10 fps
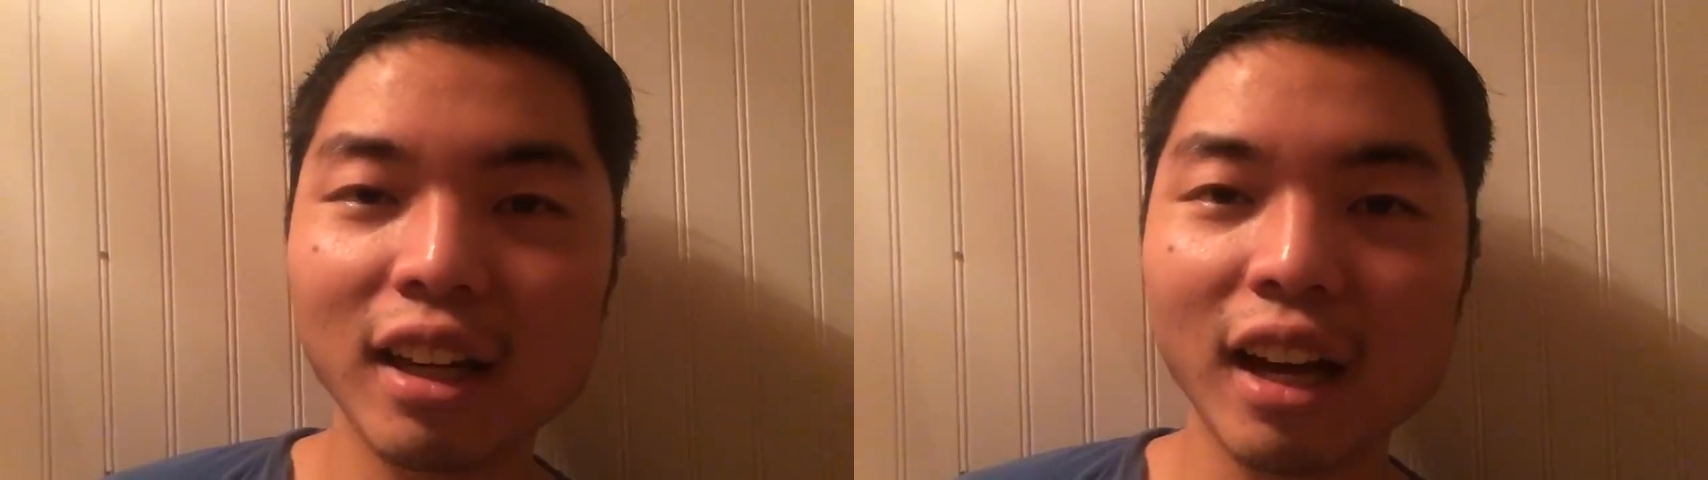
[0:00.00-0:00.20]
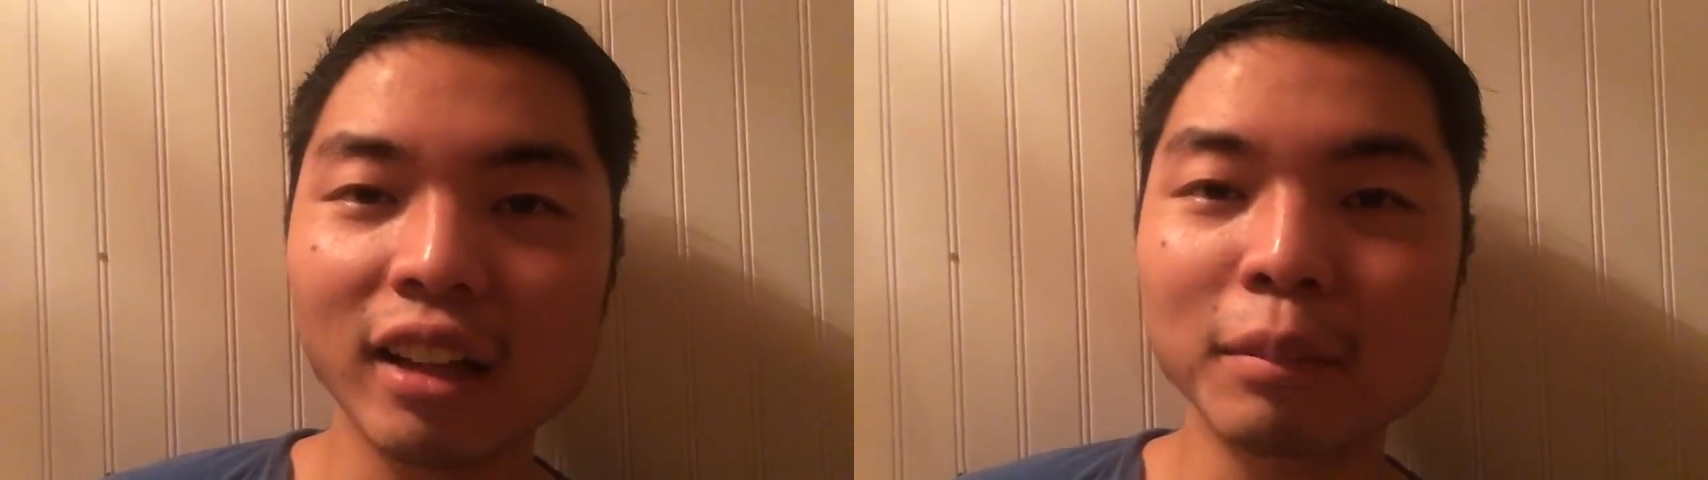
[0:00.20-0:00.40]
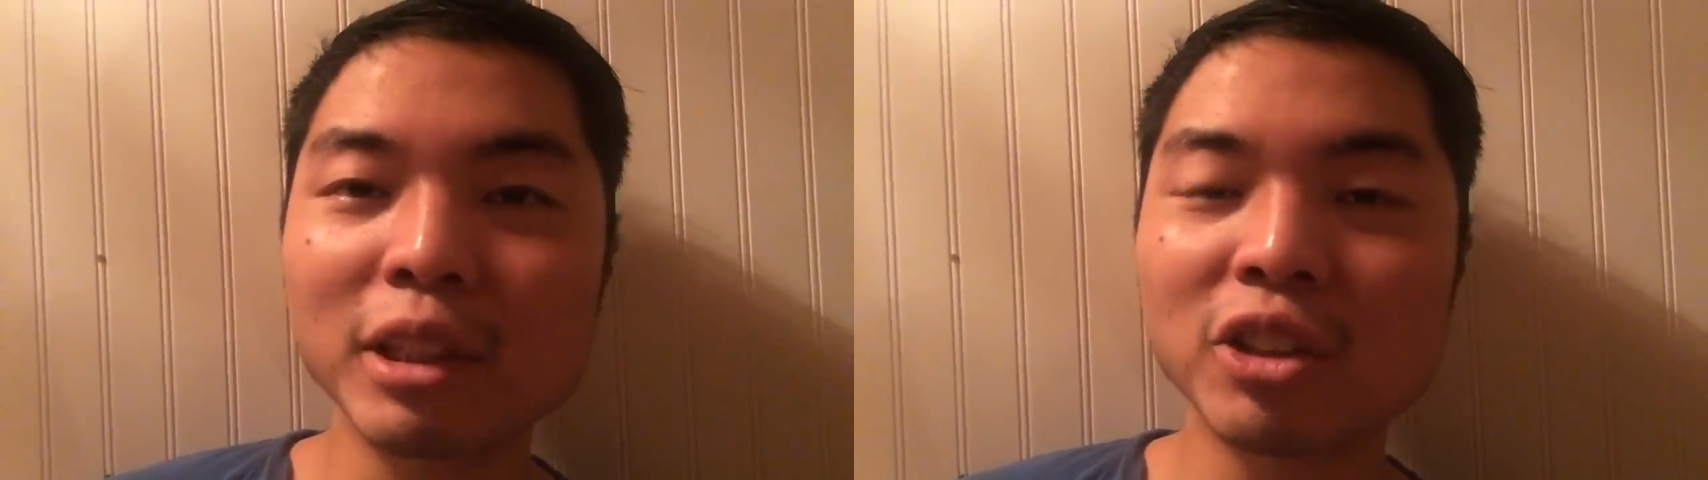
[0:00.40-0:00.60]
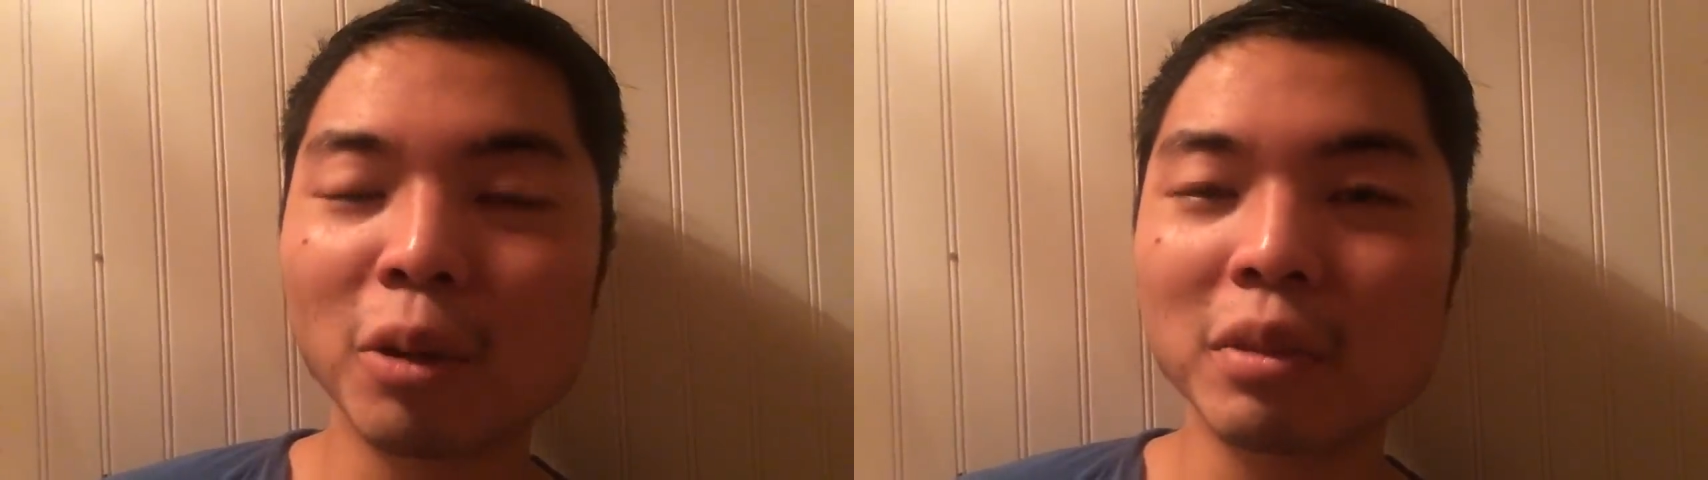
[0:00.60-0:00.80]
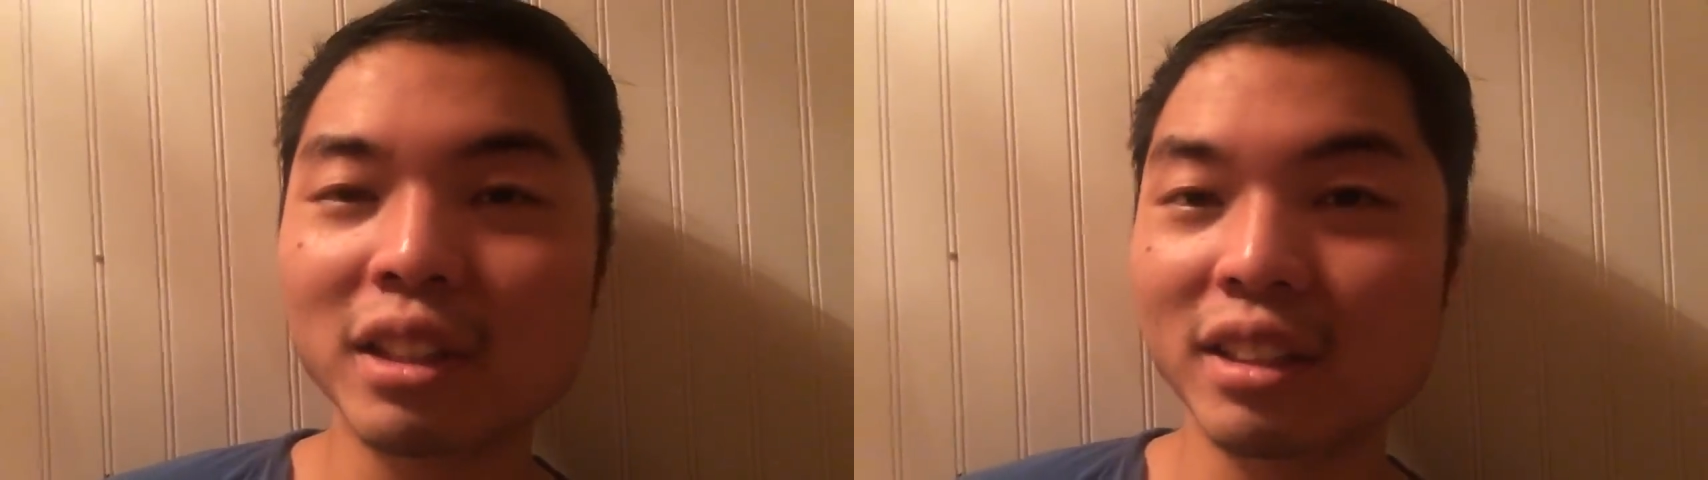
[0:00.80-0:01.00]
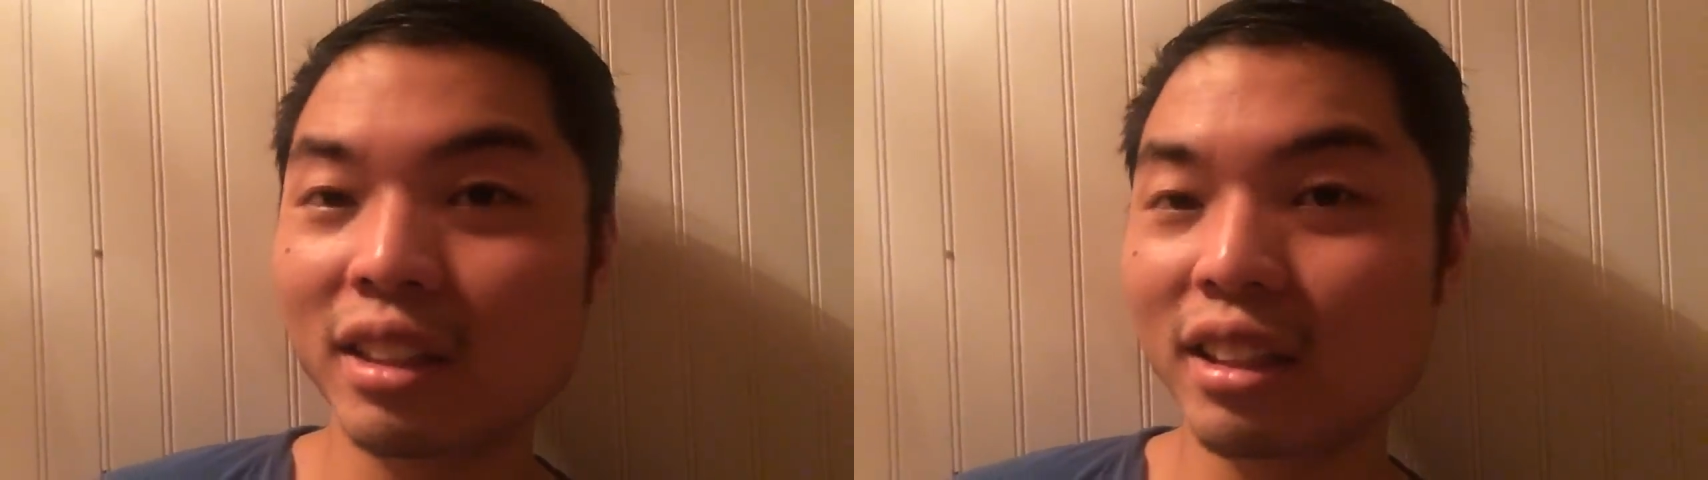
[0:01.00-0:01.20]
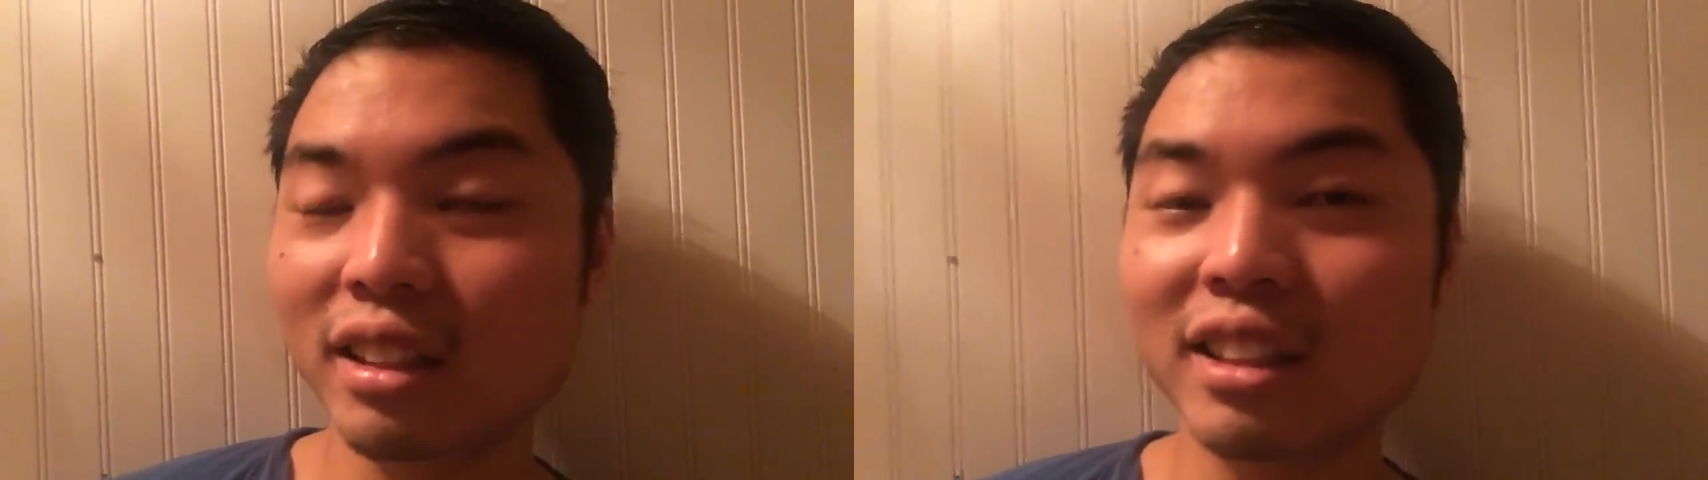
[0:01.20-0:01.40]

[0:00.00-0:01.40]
and the midterms is